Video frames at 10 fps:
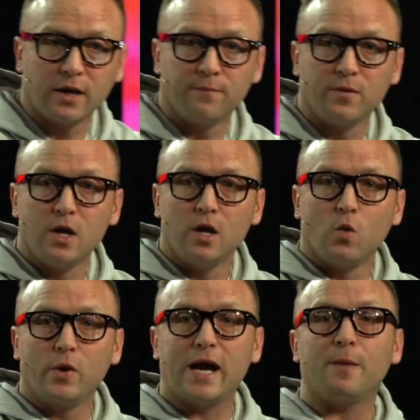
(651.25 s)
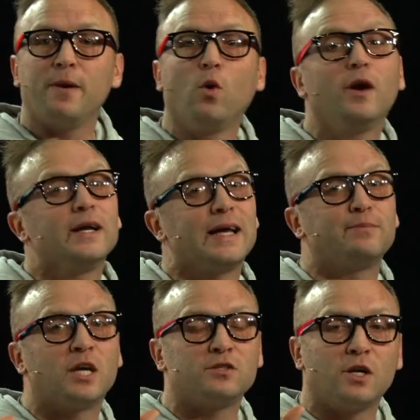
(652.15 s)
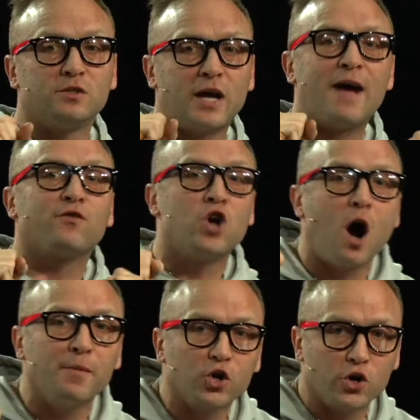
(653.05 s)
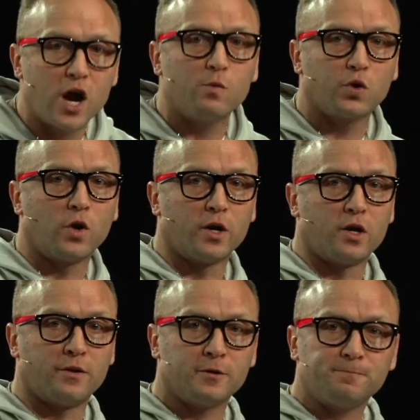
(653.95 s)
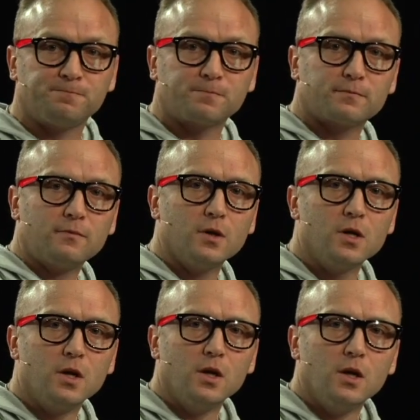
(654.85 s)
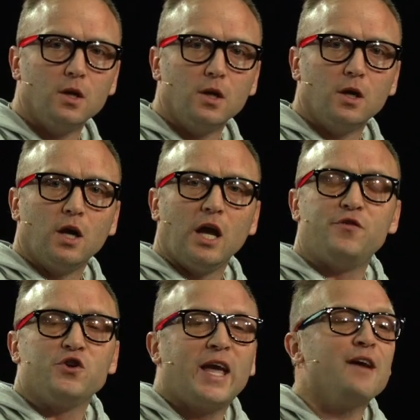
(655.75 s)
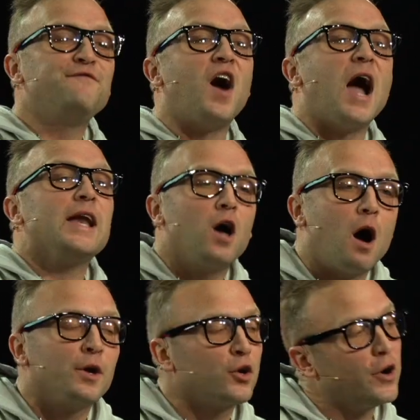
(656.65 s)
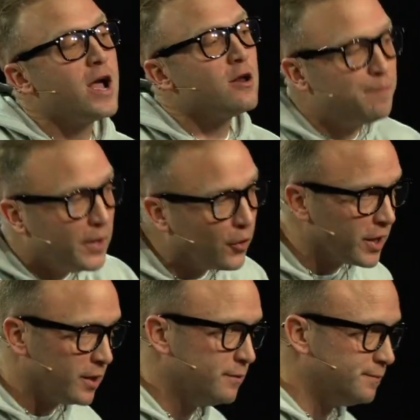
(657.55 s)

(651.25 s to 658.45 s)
and we've got to be willing to, to, to, to have common ground with one another. If you can't find common ground, build it.